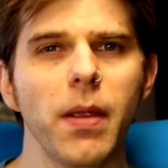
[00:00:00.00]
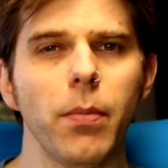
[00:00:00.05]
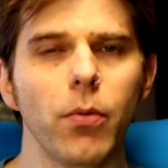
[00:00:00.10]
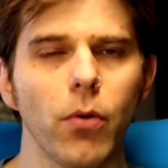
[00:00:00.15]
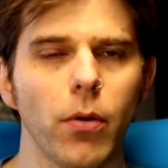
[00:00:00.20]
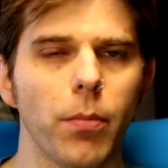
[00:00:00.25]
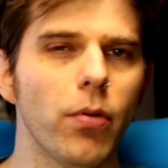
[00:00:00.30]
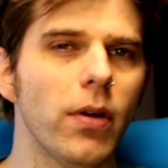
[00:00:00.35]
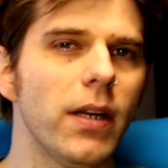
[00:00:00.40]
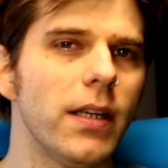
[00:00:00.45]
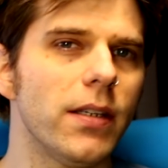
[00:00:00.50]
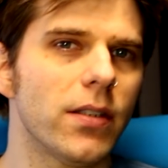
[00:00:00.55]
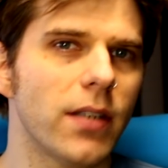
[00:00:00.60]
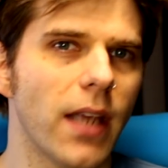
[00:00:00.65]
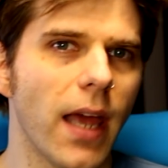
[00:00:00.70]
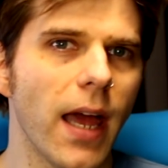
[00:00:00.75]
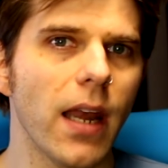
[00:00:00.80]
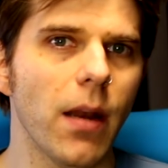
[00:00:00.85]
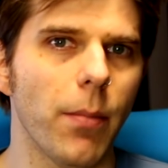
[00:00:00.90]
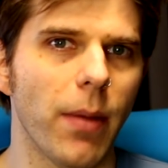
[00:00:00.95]
people were pretty
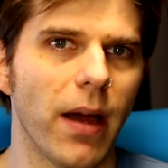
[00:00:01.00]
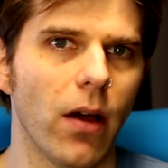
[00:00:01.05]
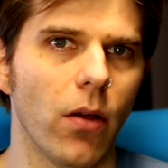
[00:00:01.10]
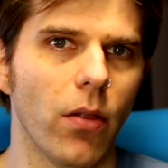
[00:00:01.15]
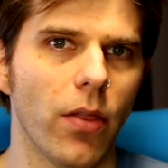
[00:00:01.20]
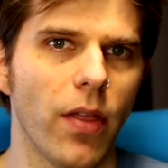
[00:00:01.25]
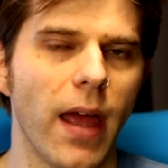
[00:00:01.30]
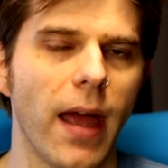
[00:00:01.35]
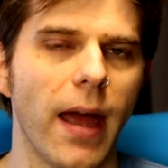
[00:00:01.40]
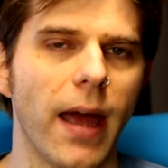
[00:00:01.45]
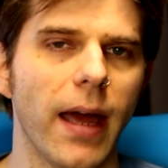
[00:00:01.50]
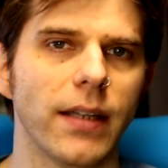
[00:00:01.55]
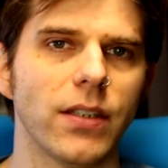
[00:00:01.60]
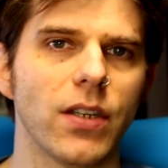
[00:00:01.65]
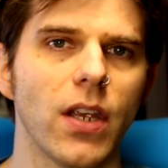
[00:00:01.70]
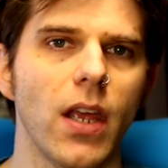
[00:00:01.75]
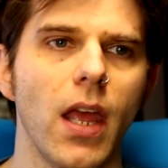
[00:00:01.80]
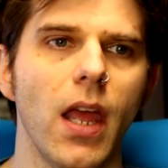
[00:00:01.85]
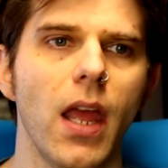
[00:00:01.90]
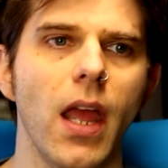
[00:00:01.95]
sad about that.